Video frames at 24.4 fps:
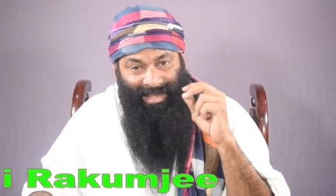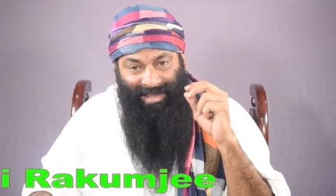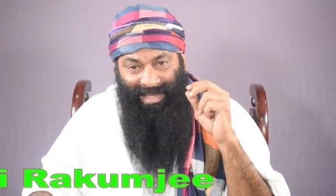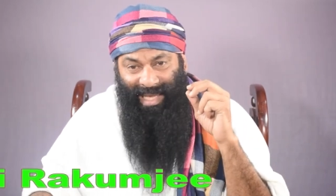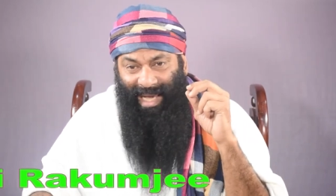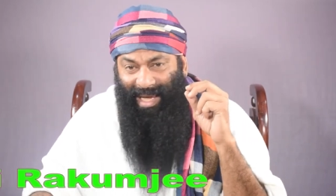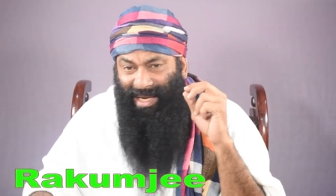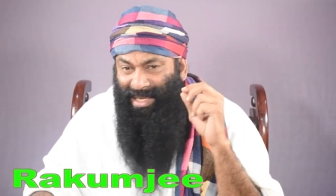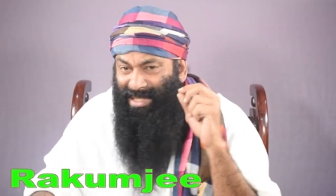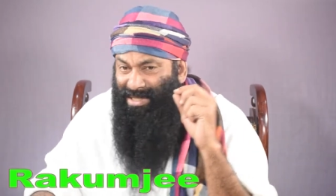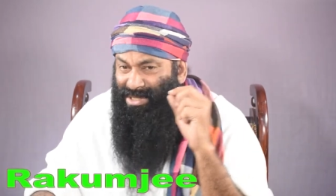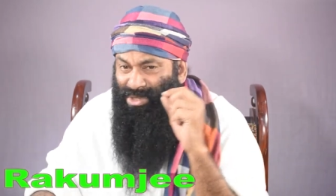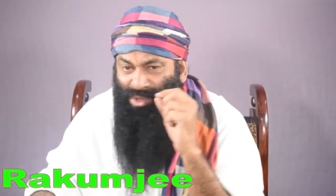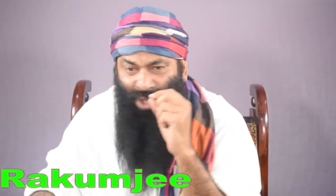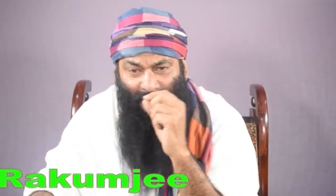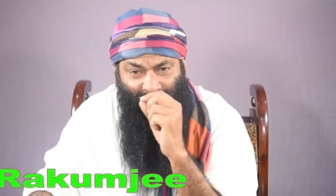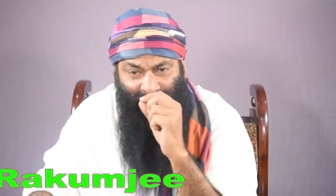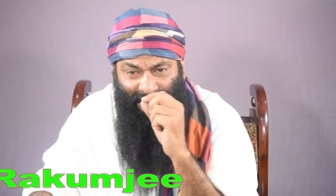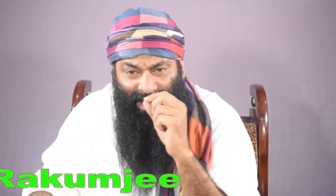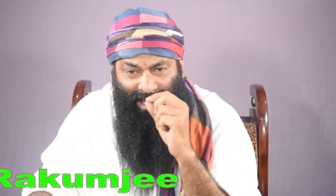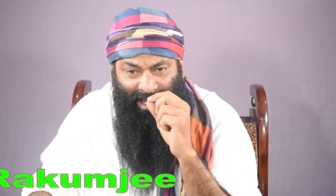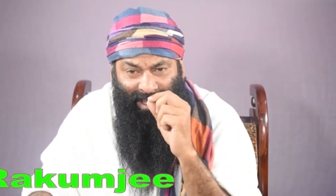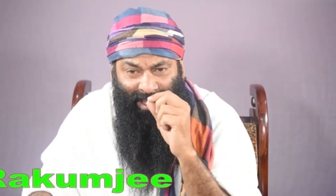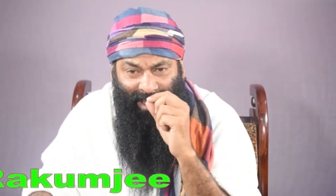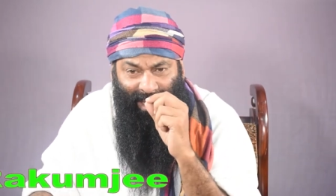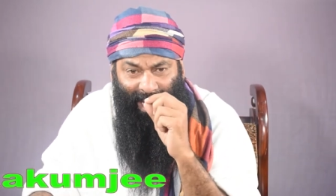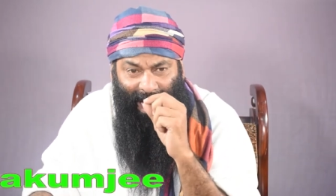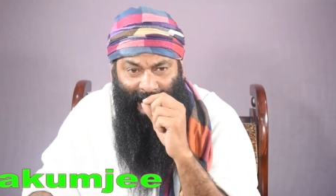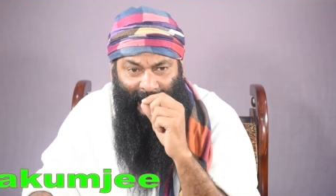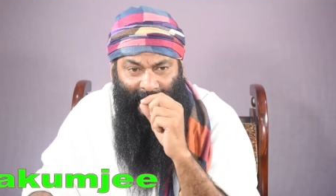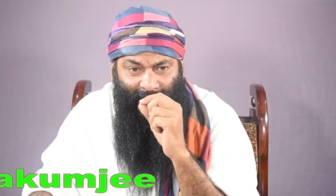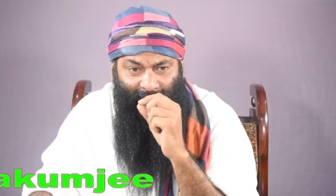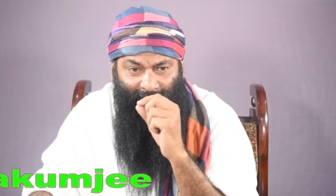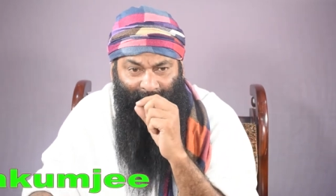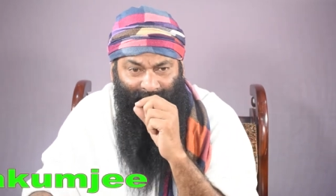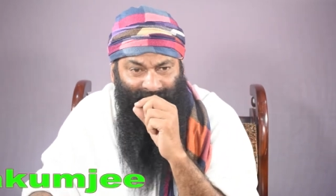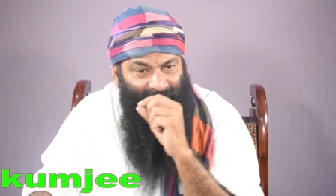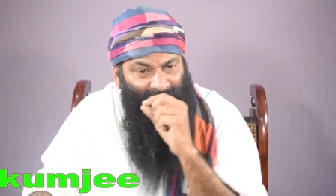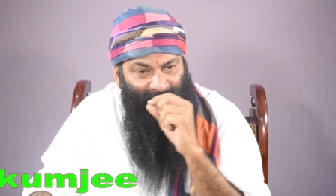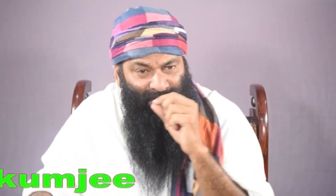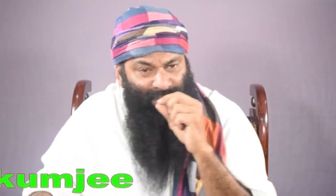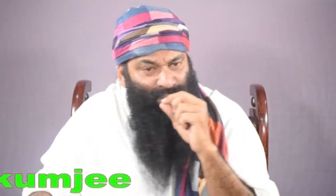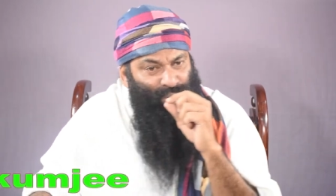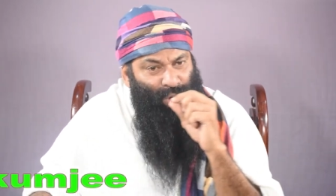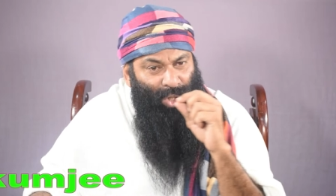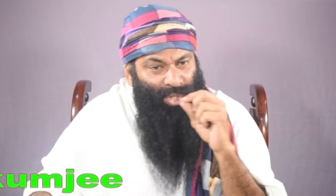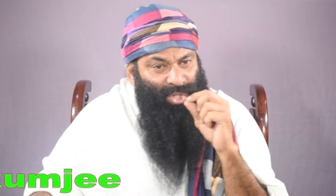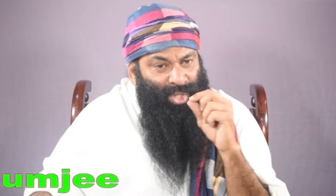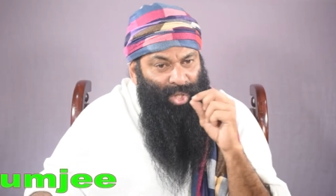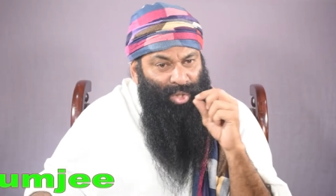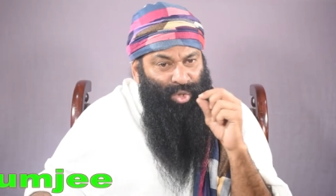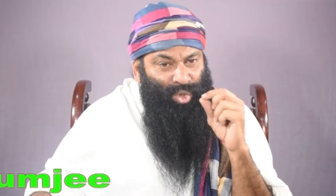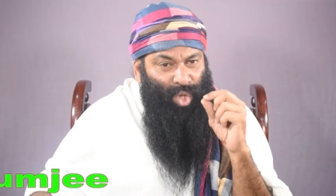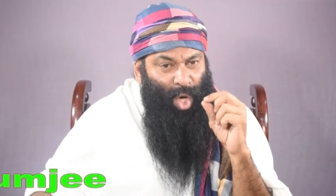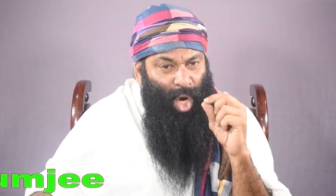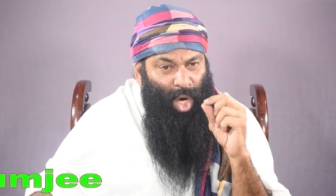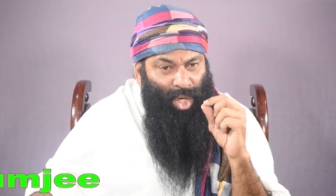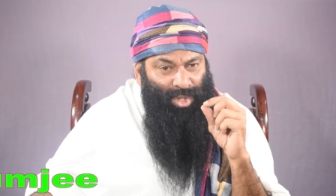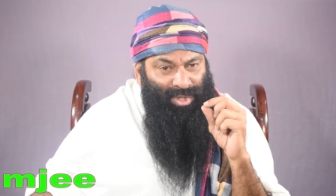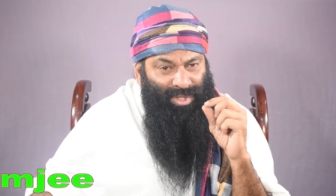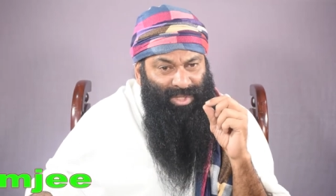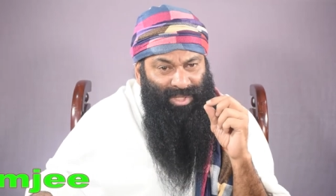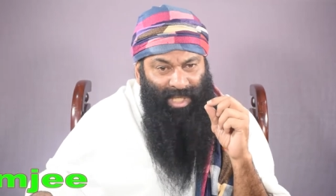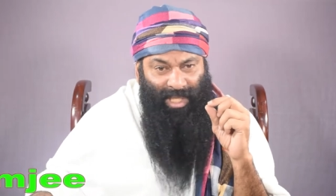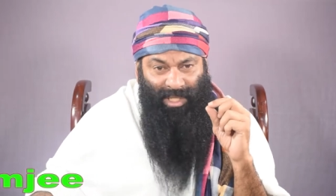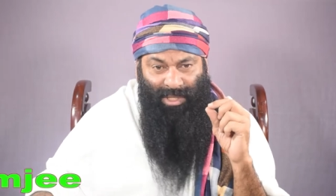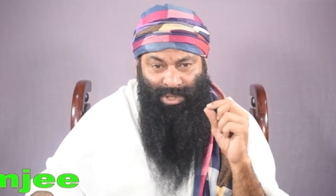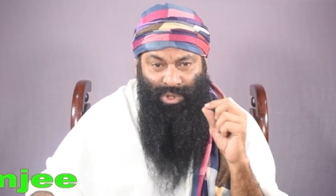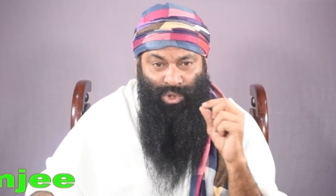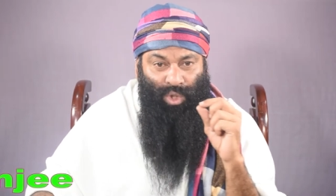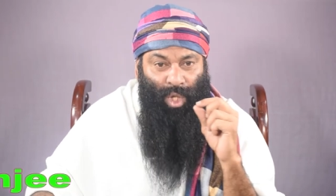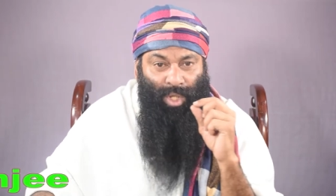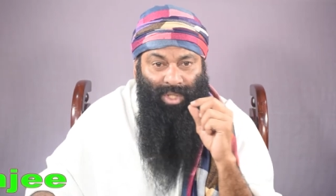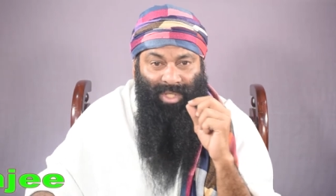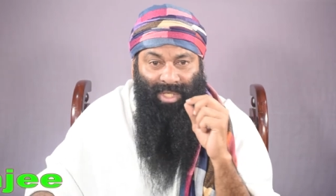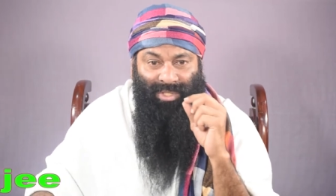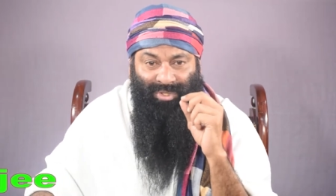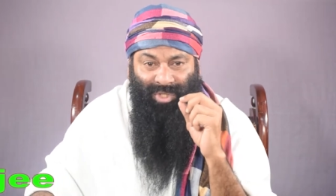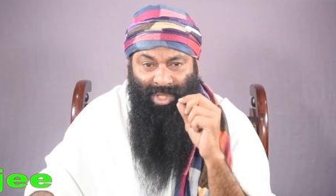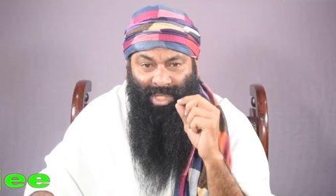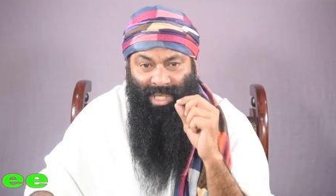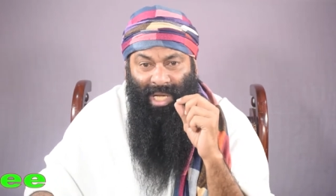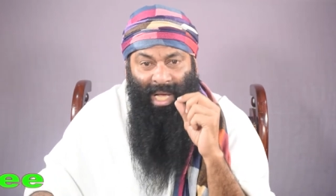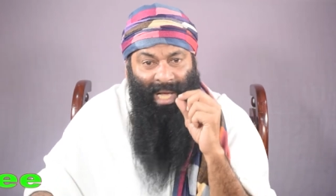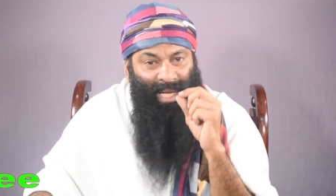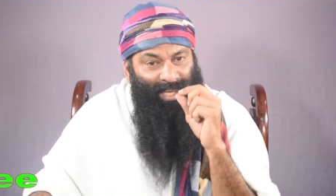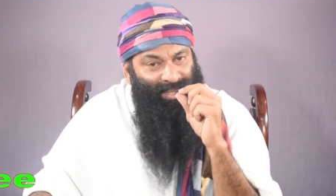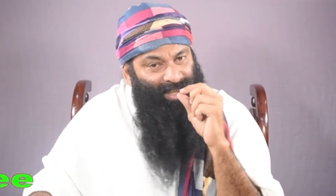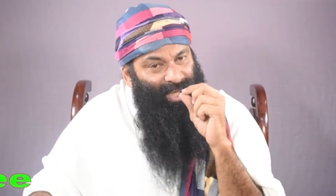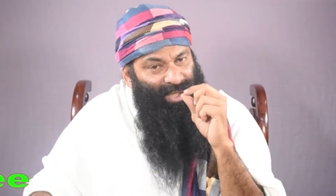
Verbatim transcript: There is not a crime, there is not a dodge, there is not a trick,